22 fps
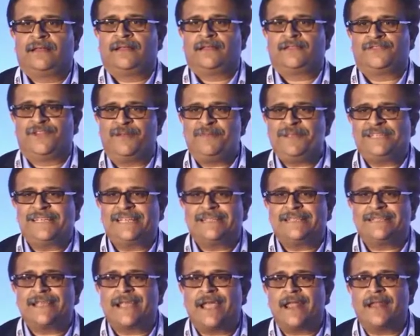So let me say
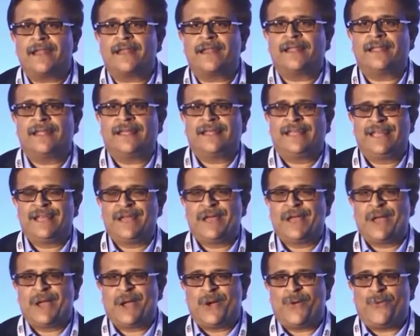this again.
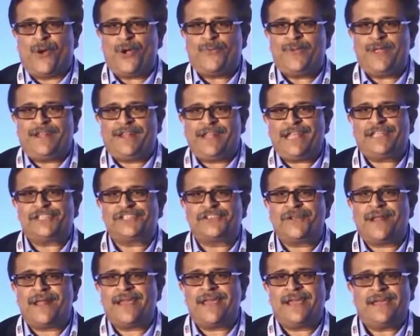What we teach
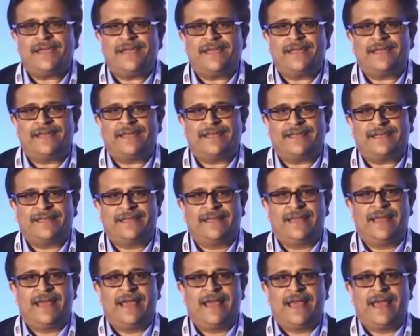today
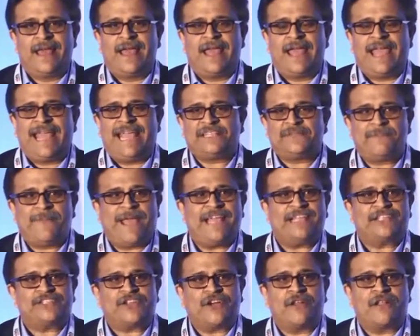is
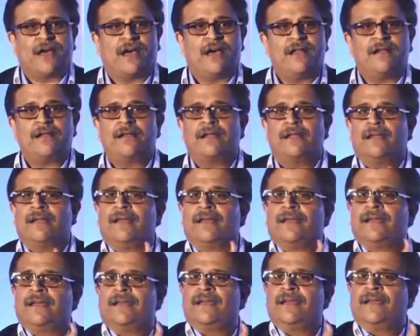based on our
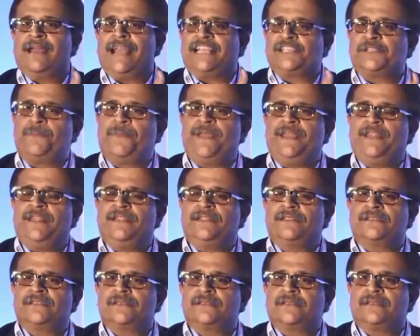
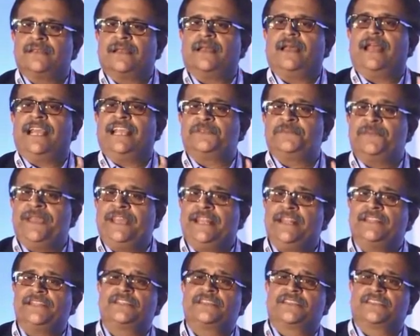experience,
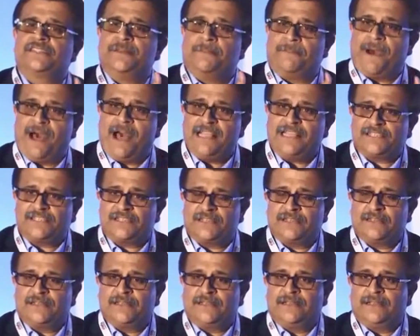experiences in the past
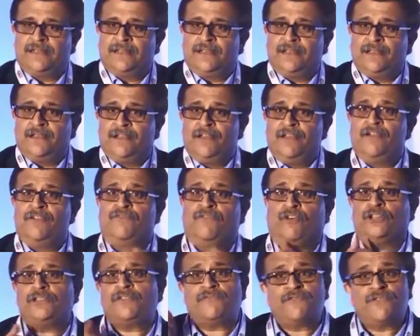
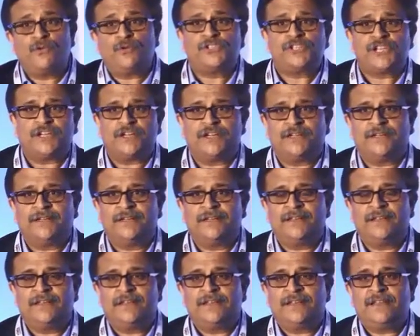for the future,
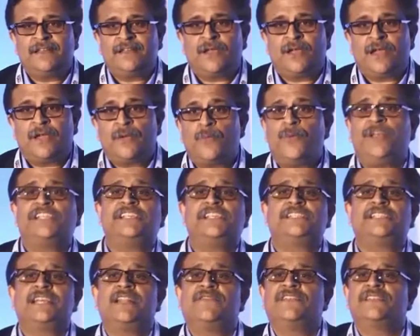which
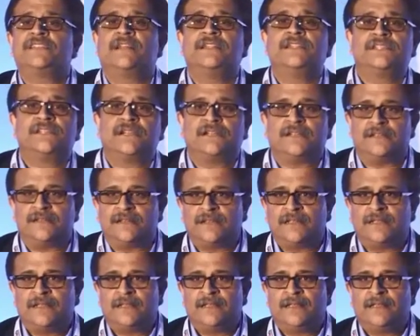itself is uncertain.
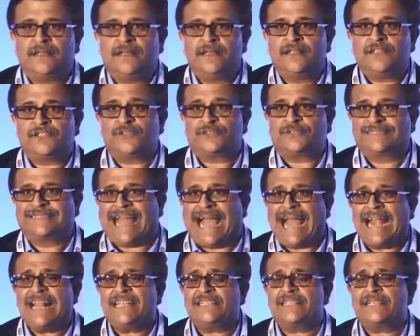So
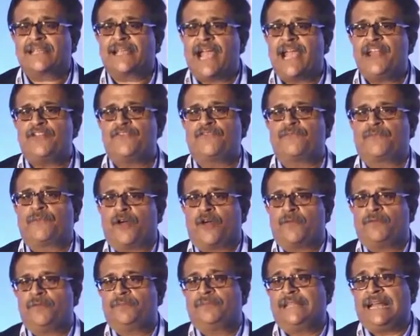that is the kind of
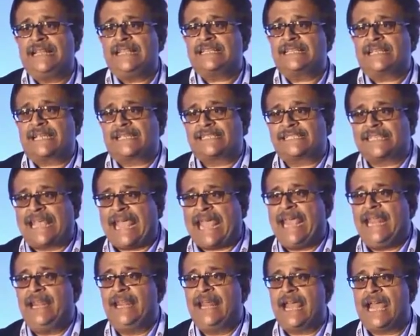problem, that is the
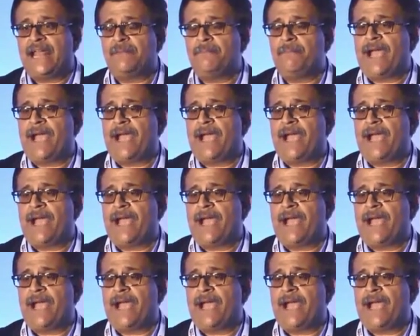scale and